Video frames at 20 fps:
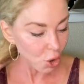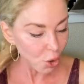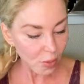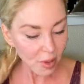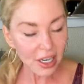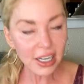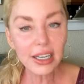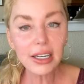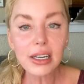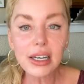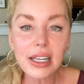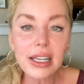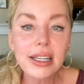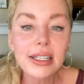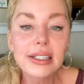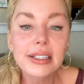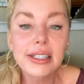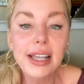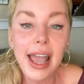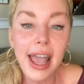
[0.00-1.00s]
Nobody
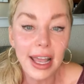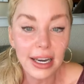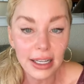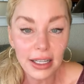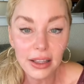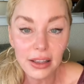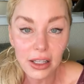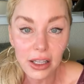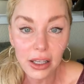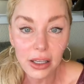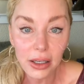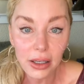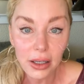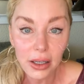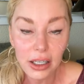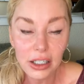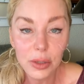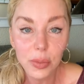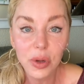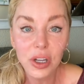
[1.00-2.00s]
needs
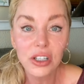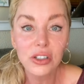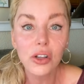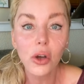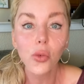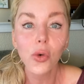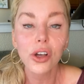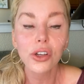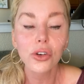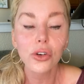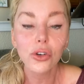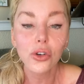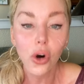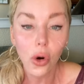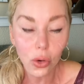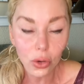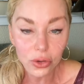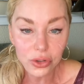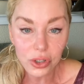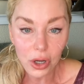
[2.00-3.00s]
anything. It depends on what your
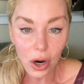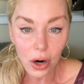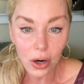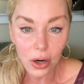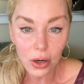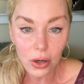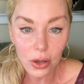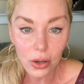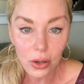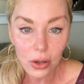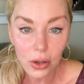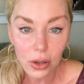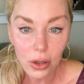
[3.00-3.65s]
goals are.